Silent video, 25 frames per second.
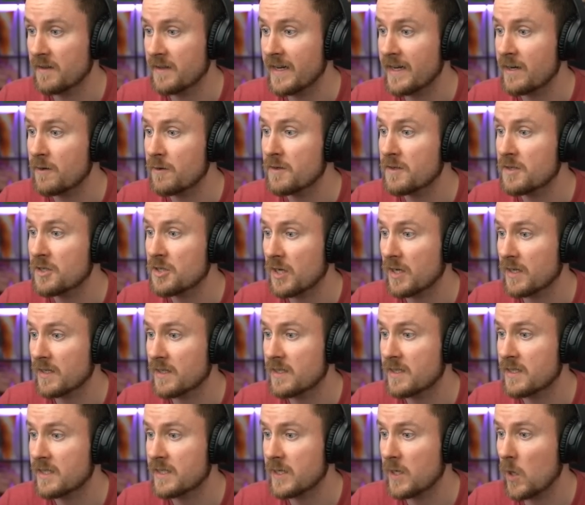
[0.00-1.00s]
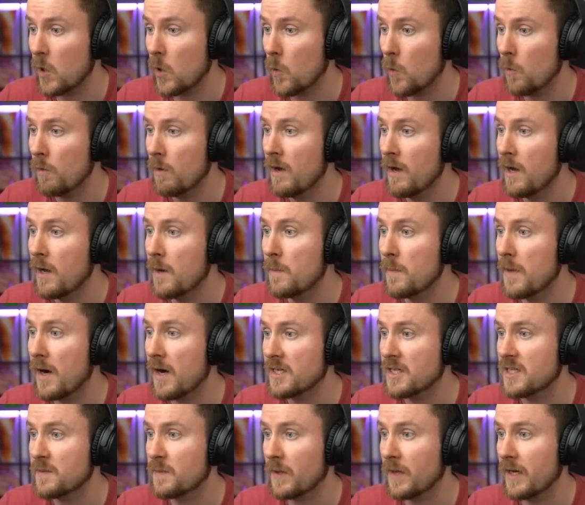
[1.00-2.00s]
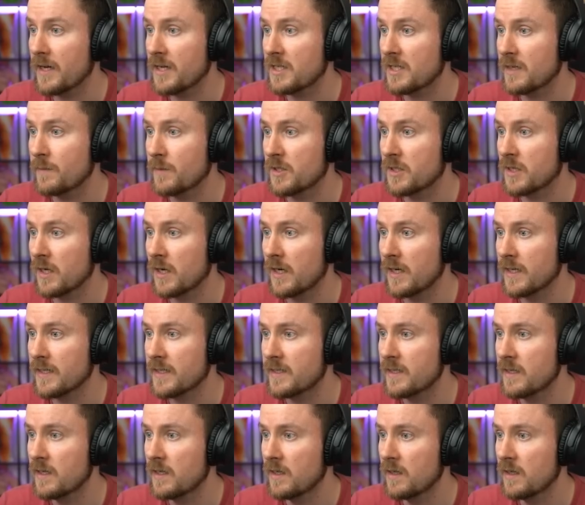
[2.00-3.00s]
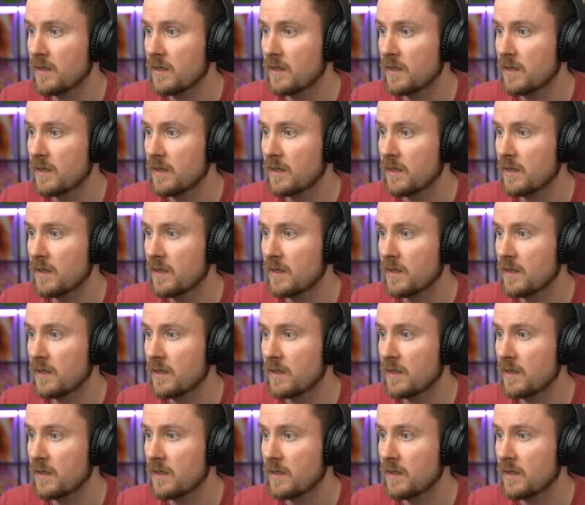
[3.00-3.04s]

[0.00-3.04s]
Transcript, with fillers: There is just so much splash damage, guys.